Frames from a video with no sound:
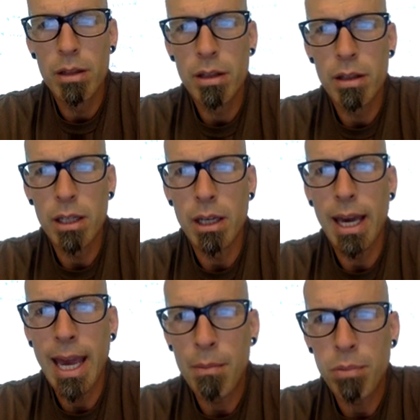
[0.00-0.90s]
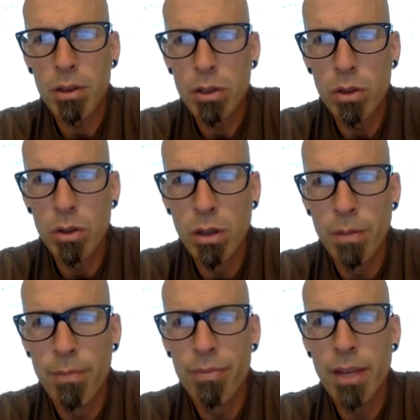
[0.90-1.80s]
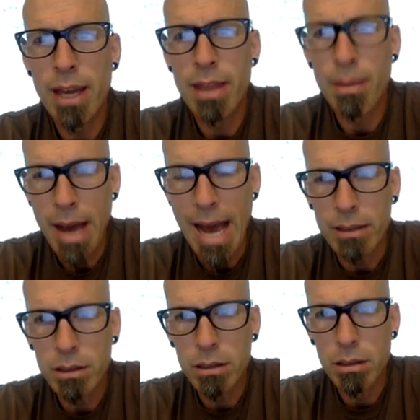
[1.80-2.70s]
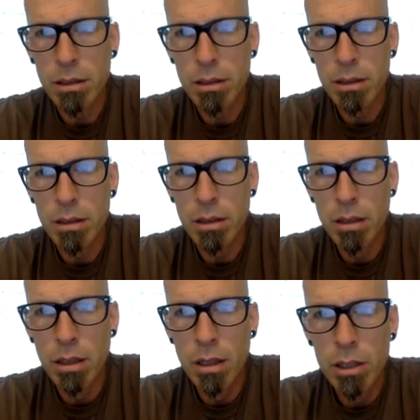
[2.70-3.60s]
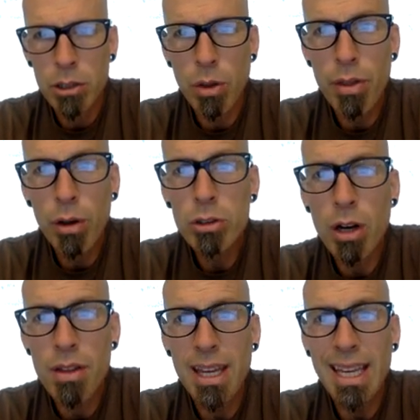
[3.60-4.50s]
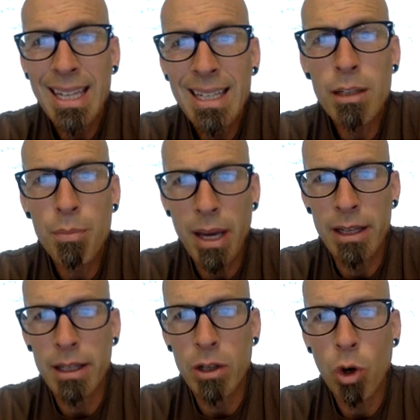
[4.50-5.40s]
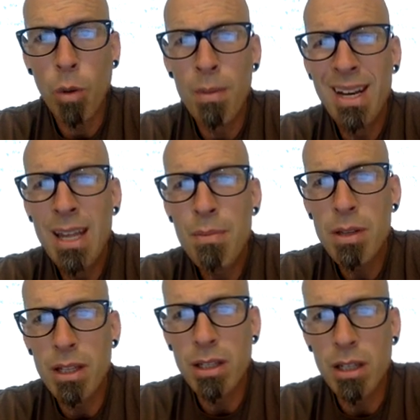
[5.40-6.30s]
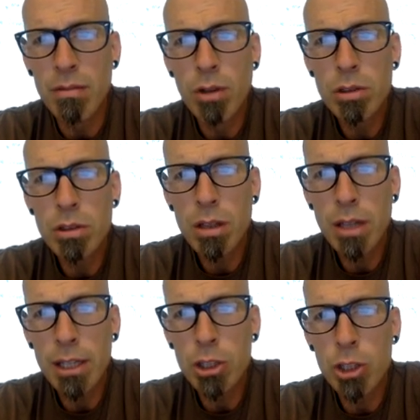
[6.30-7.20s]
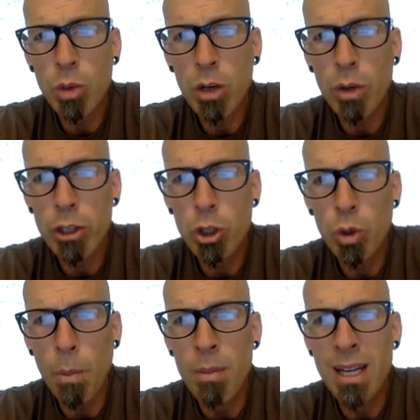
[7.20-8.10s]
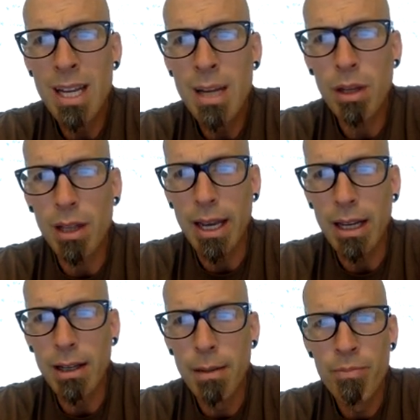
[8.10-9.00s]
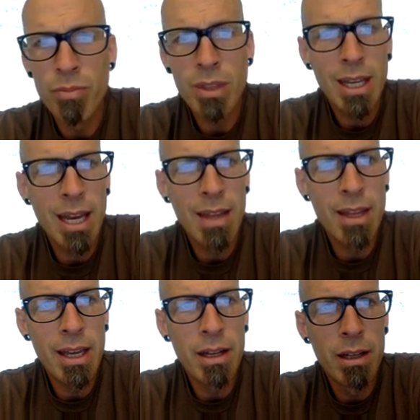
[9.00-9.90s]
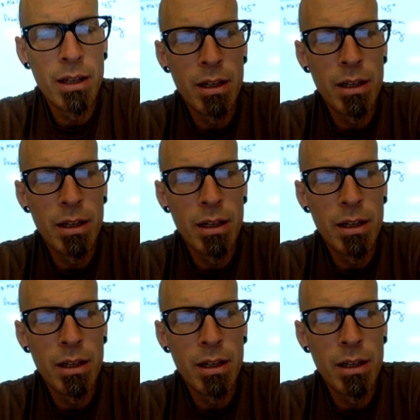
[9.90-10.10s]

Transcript: the amplitude, and the mass. So those are the independent or manipulative. Those are the things you are going to manipulate. And then